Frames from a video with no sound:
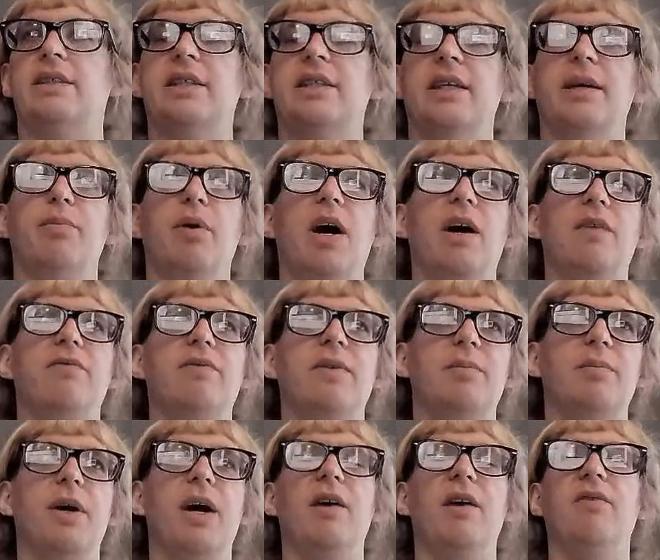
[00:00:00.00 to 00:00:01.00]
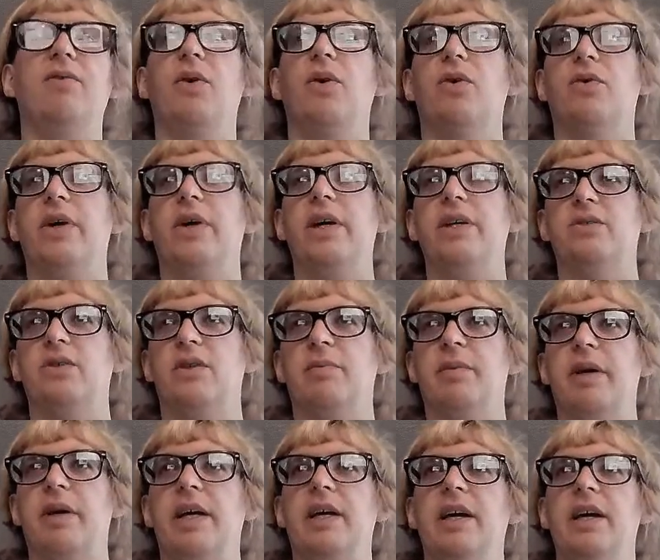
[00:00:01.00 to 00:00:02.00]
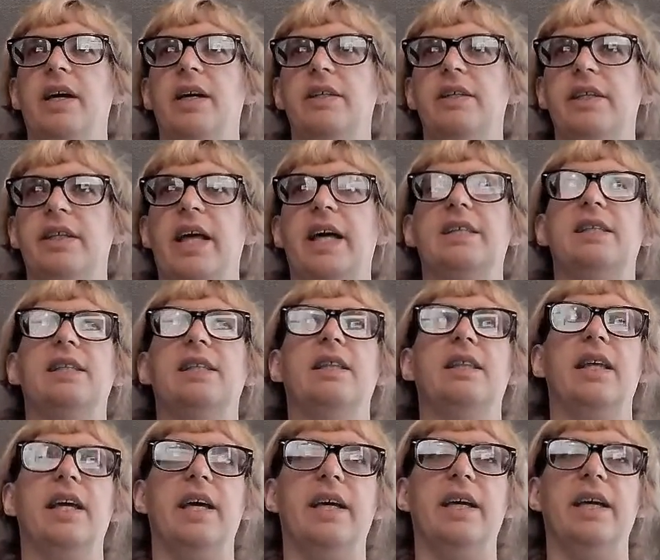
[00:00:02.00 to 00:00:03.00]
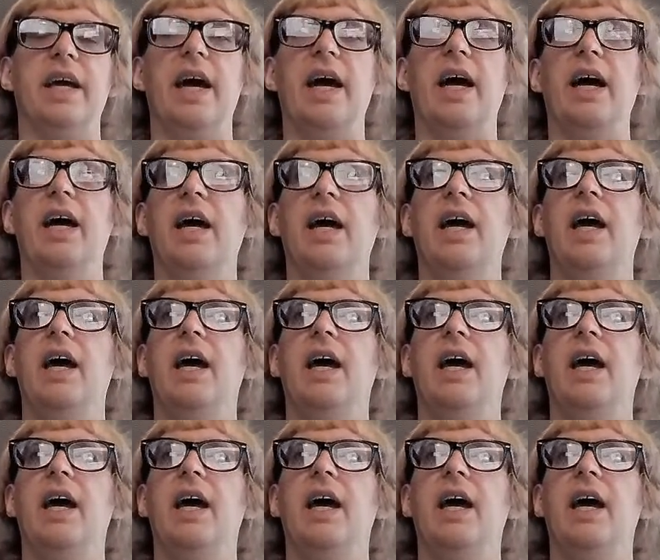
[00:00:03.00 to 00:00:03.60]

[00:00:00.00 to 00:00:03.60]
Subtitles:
See, Pafo agrees with me. See, that's the thing. Yeah.